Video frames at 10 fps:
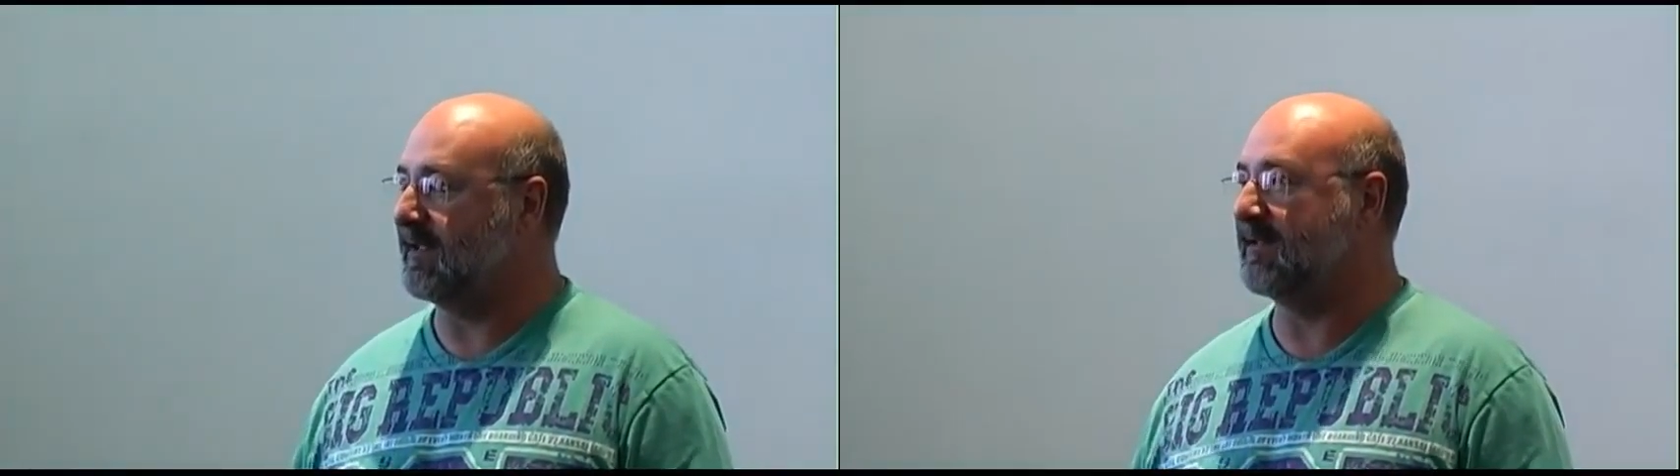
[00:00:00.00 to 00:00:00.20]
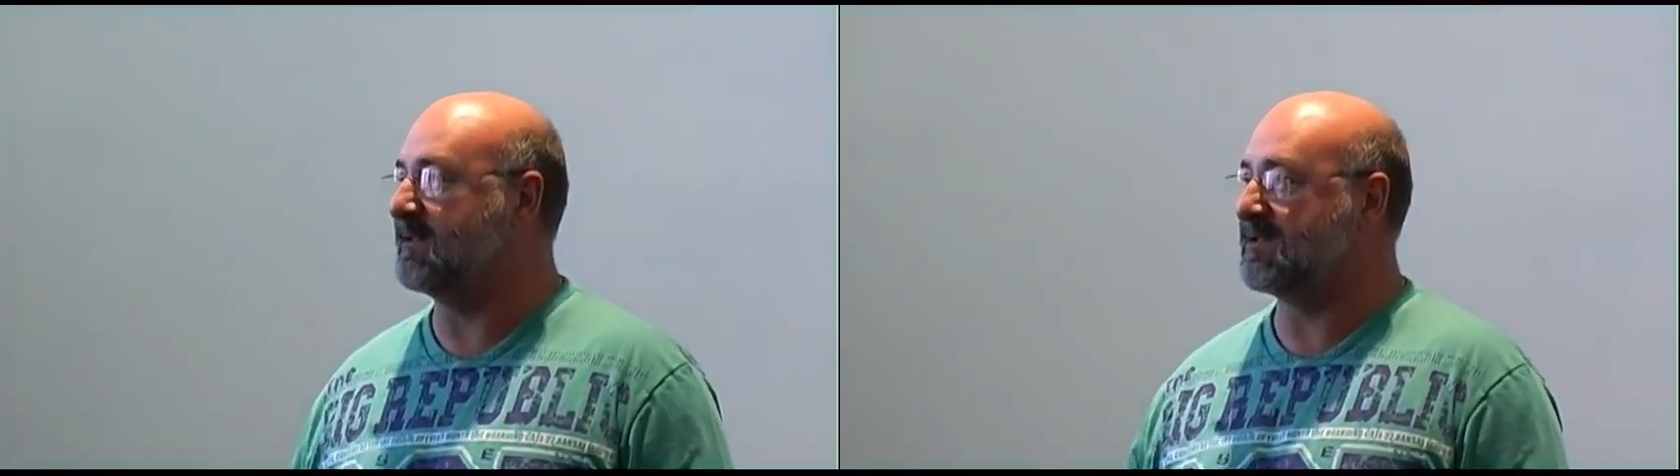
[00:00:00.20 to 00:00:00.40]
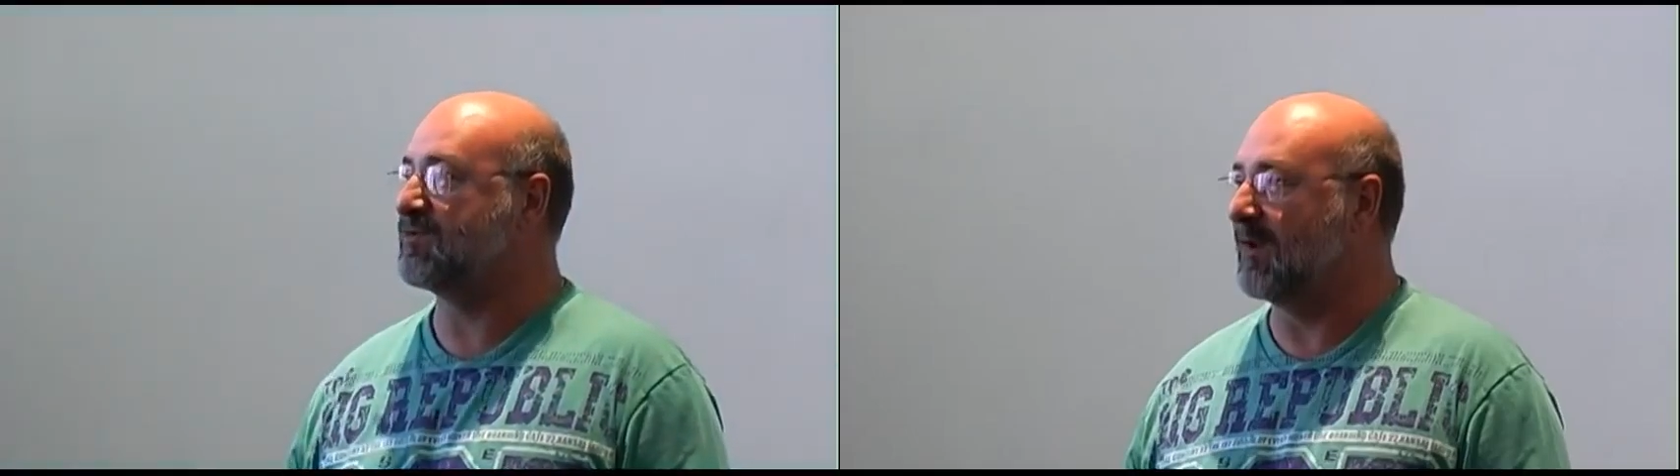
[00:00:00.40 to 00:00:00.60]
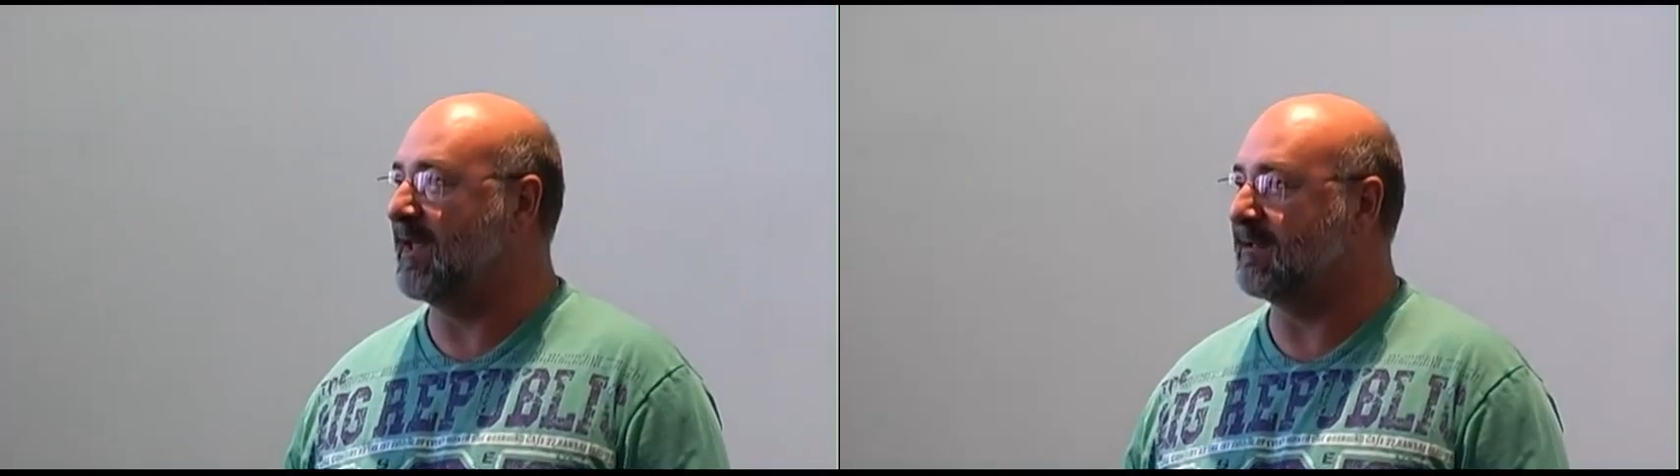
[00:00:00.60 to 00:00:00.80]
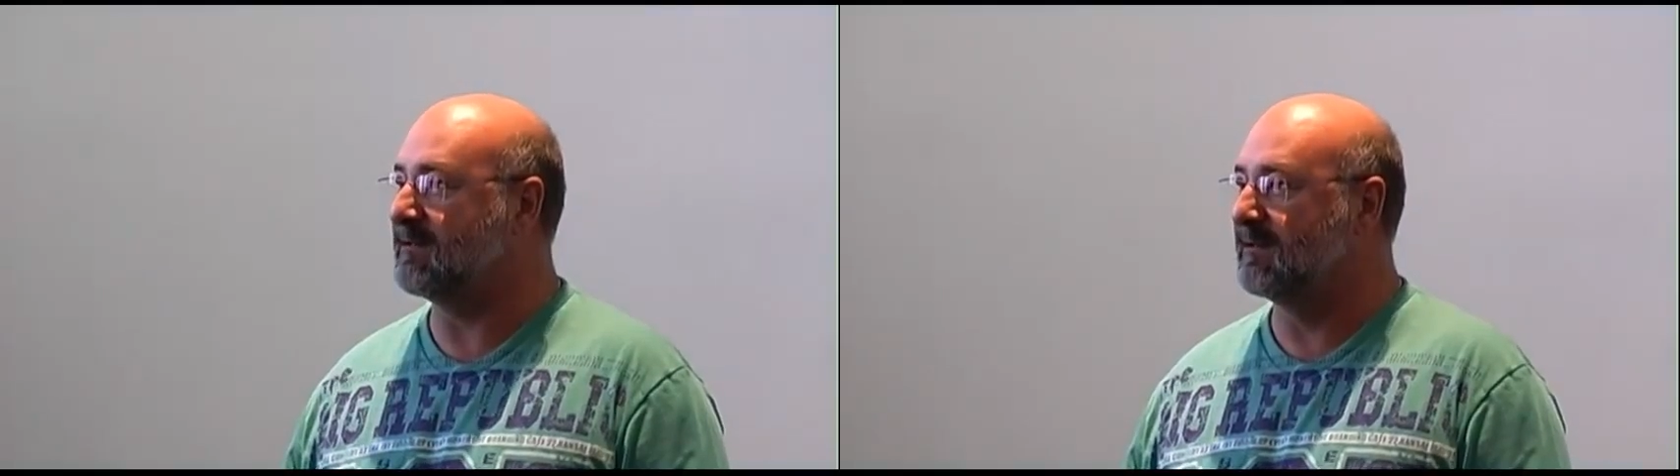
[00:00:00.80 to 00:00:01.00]
and then it's too
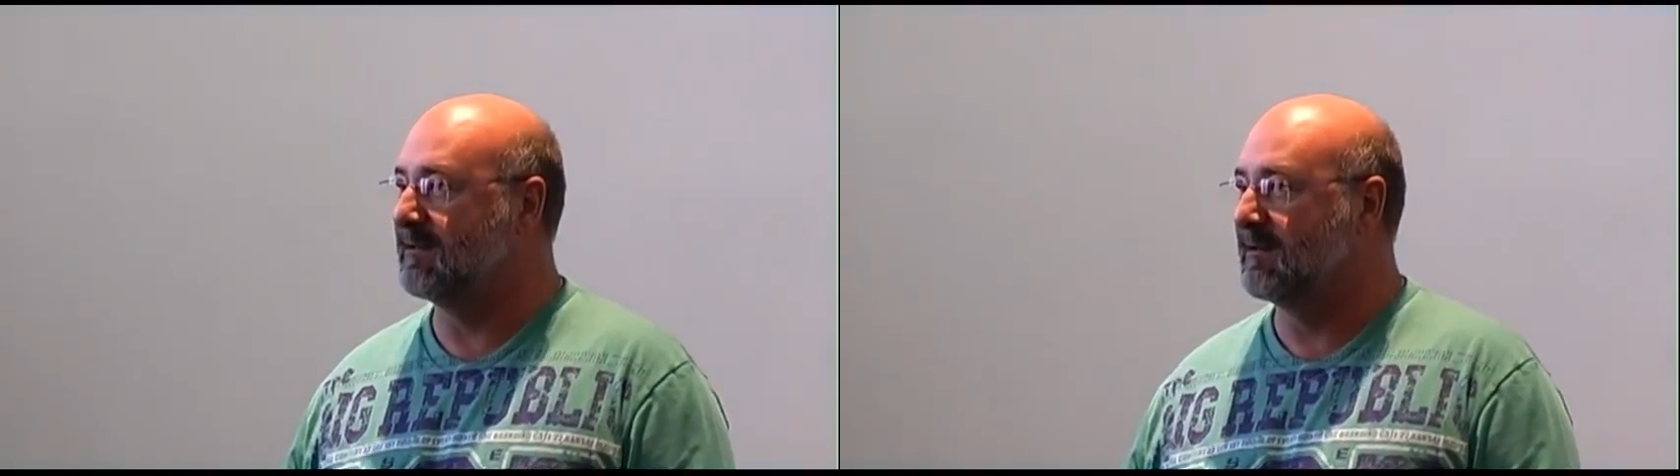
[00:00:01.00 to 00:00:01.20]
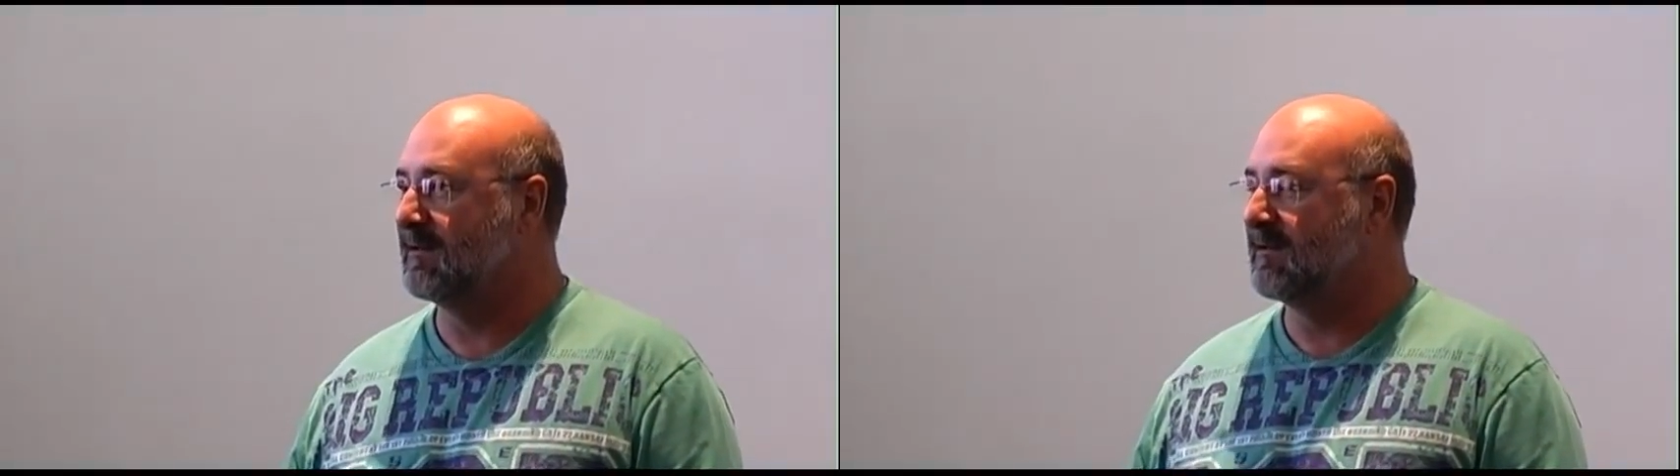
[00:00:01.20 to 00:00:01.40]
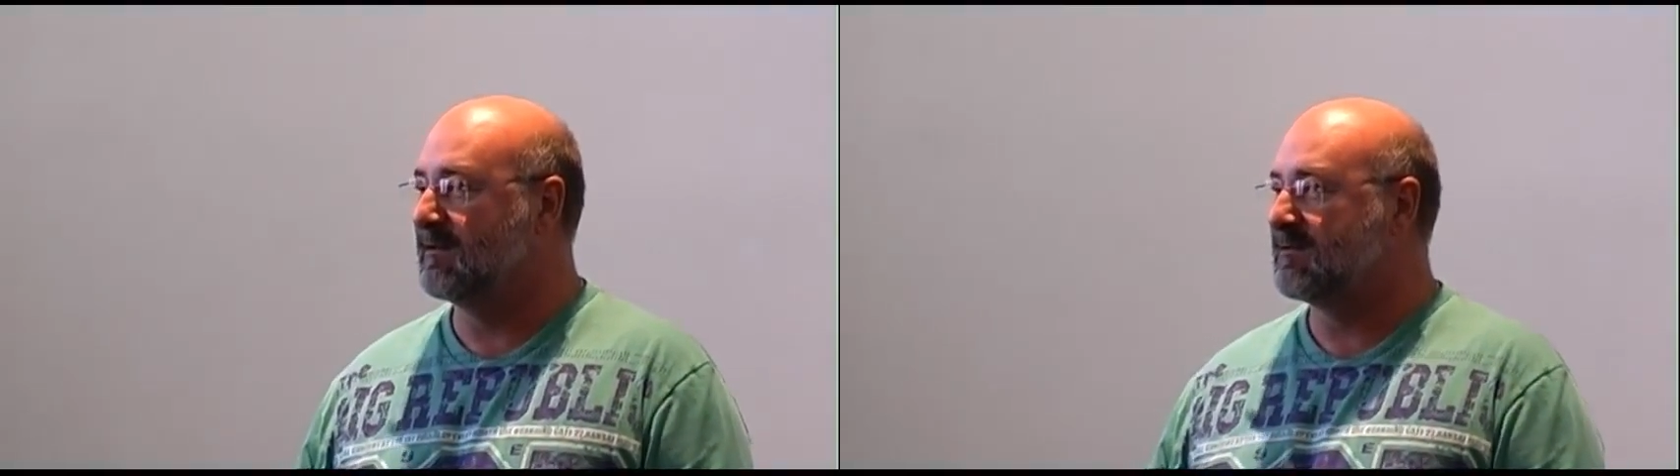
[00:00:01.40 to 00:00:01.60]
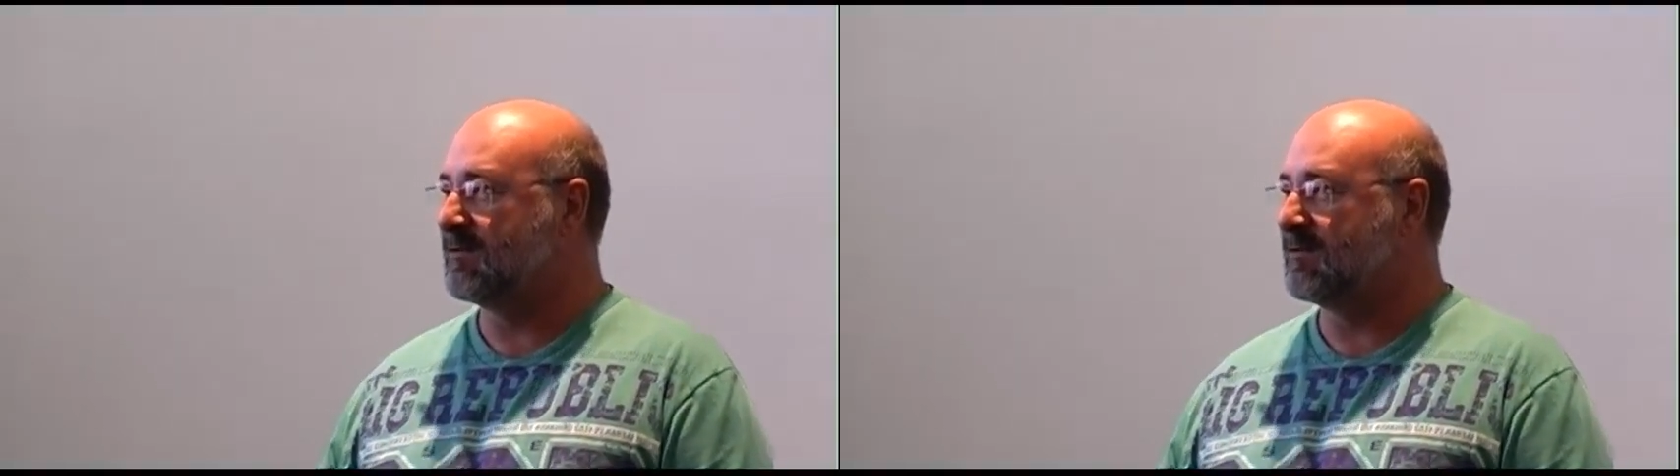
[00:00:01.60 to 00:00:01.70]
late. Exactly.